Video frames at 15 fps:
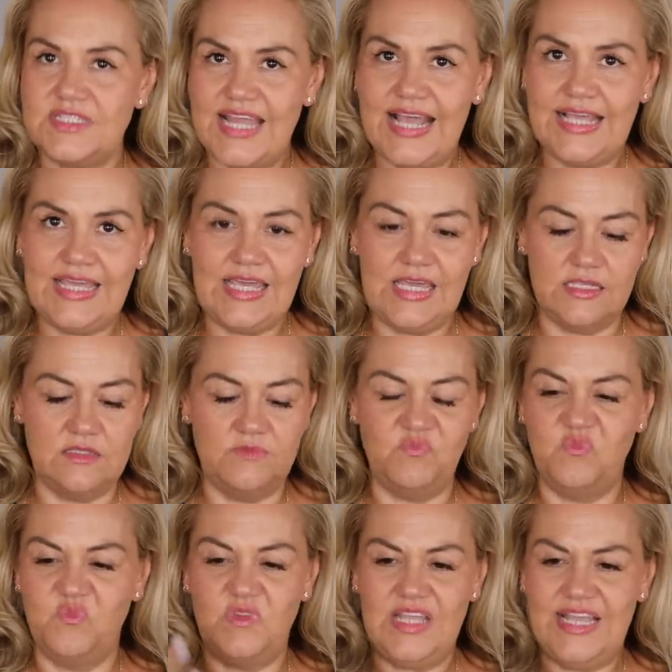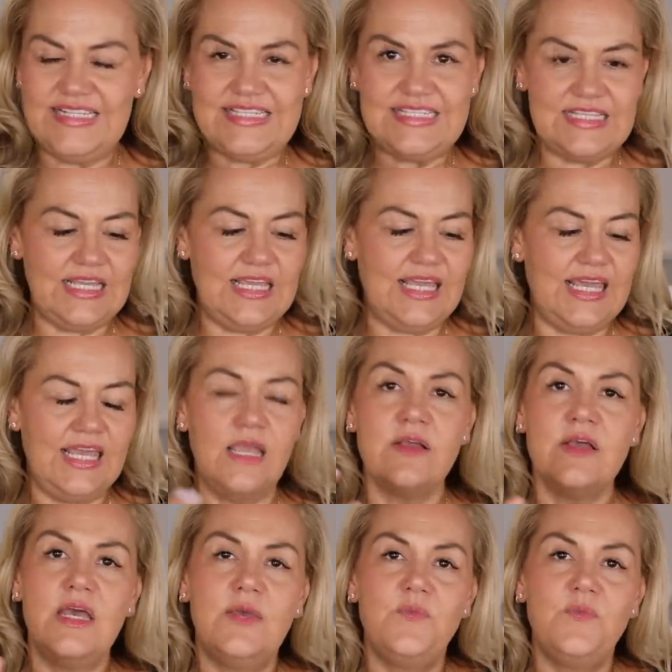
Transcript: tacky and sticky.